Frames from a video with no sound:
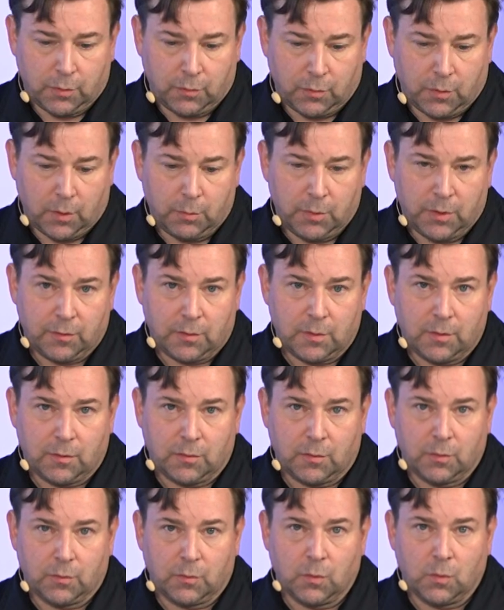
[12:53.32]
for our business
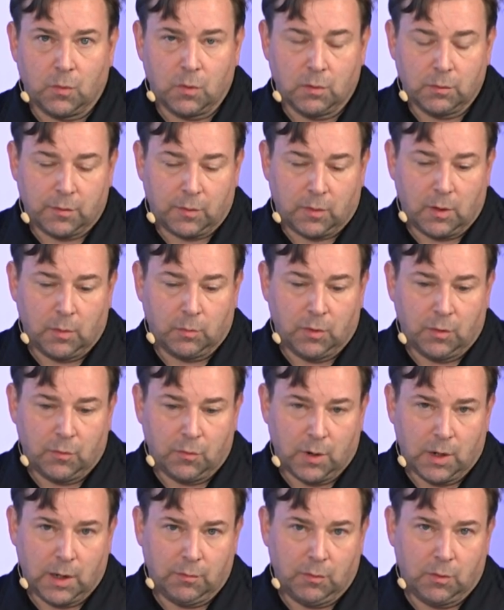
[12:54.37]
to always keep the
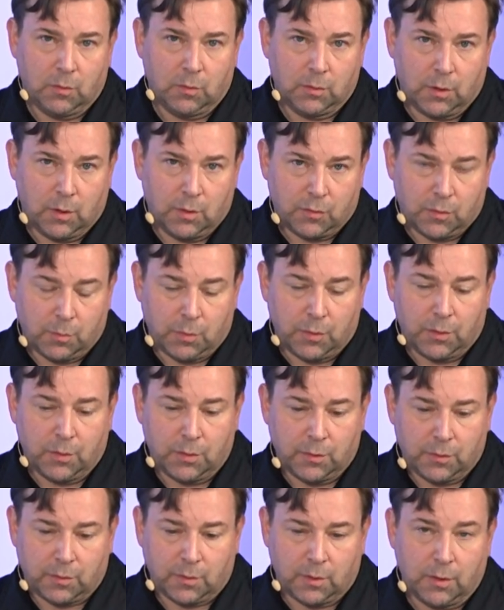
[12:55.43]
drive in all the
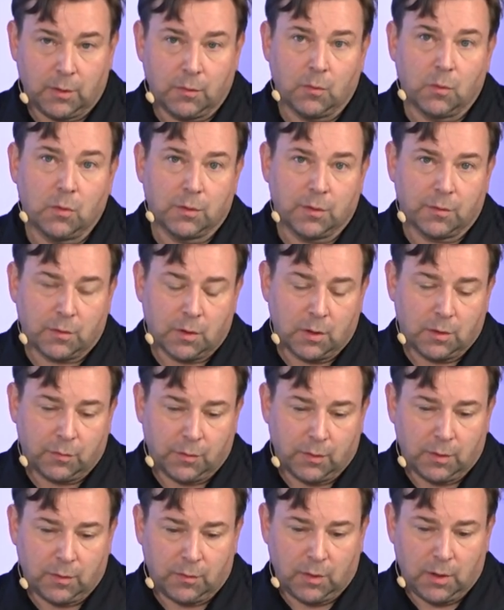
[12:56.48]
entrepreneurs and all the staff
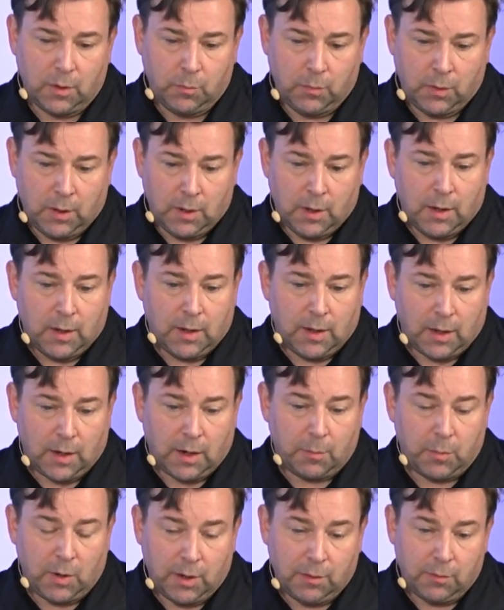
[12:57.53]
in the team. And I
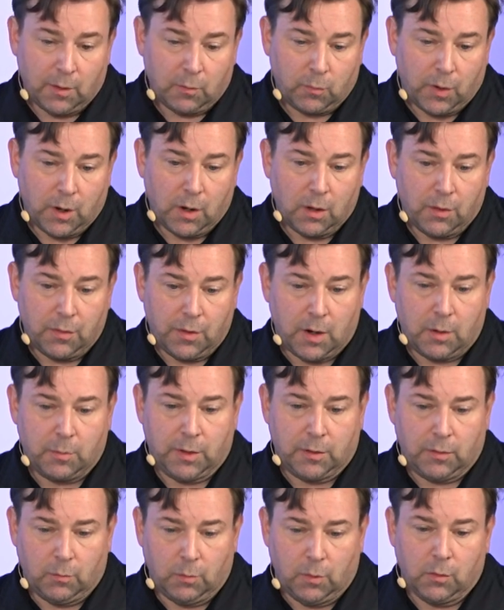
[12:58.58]
believe that we are there, but
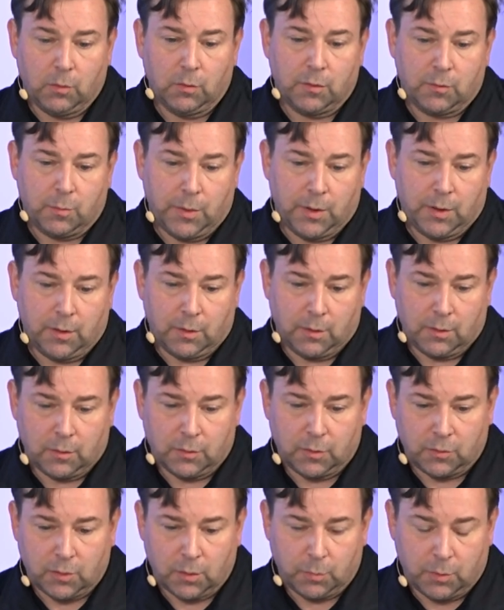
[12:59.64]
it will always be on the
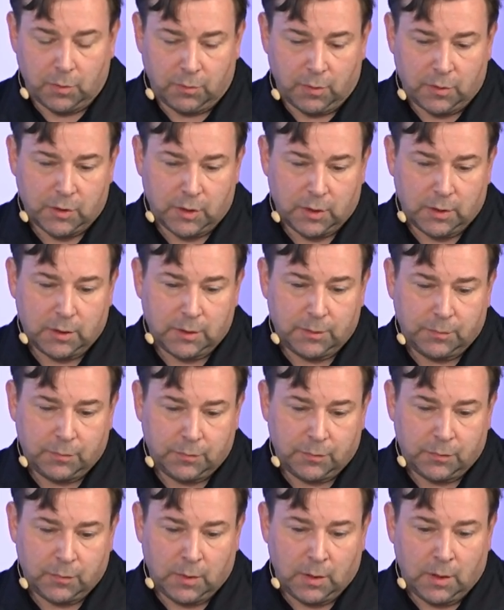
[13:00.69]
top of the agenda.
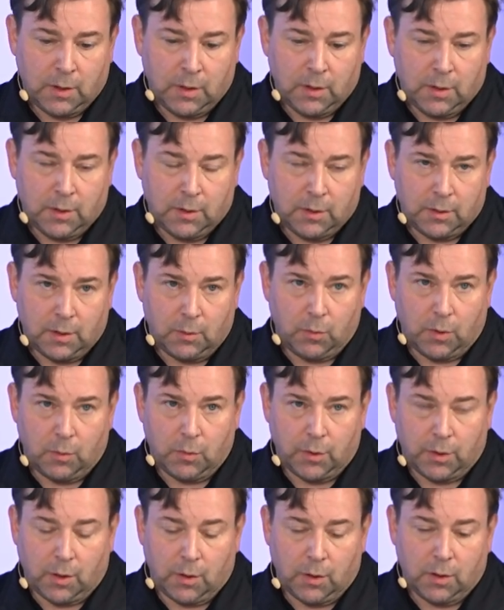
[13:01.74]
Then we're
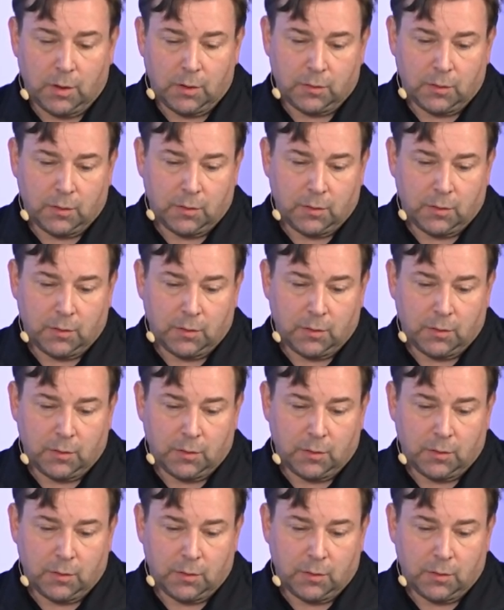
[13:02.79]
working a lot on